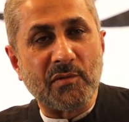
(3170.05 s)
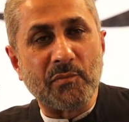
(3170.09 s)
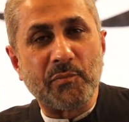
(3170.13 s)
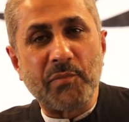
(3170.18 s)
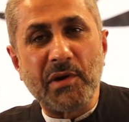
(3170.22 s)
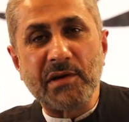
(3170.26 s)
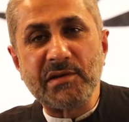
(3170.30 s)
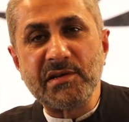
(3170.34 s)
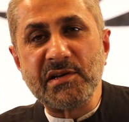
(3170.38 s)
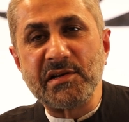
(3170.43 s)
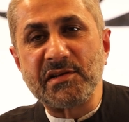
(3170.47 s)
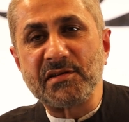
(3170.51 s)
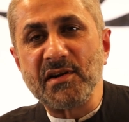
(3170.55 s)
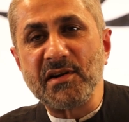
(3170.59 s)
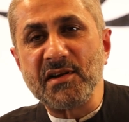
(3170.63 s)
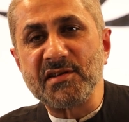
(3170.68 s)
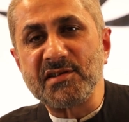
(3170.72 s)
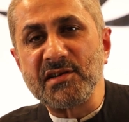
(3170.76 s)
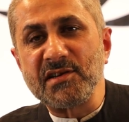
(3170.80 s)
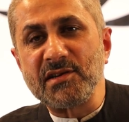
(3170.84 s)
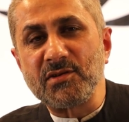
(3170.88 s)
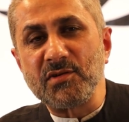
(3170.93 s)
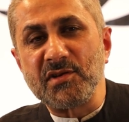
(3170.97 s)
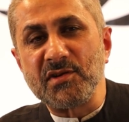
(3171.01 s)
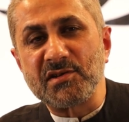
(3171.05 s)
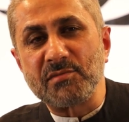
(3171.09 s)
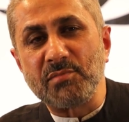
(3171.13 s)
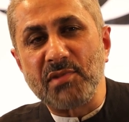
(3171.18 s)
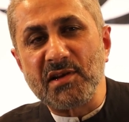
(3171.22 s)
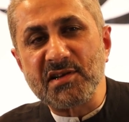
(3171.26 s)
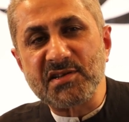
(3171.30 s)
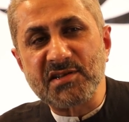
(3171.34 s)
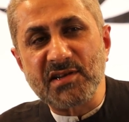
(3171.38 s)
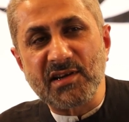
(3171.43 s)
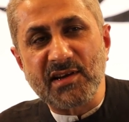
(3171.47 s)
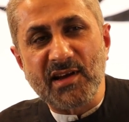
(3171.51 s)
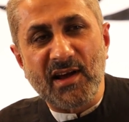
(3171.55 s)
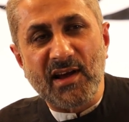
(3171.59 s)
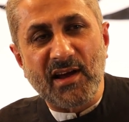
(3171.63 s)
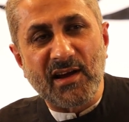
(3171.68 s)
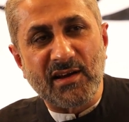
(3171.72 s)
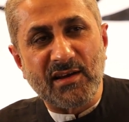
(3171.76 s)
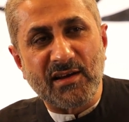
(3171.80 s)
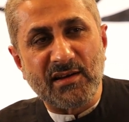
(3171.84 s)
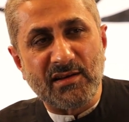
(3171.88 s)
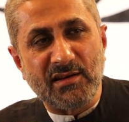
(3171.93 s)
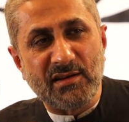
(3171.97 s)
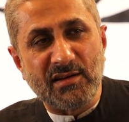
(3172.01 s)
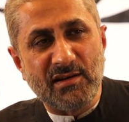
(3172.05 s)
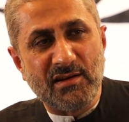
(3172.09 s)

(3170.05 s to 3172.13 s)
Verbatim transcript: penetrates into his blessed eye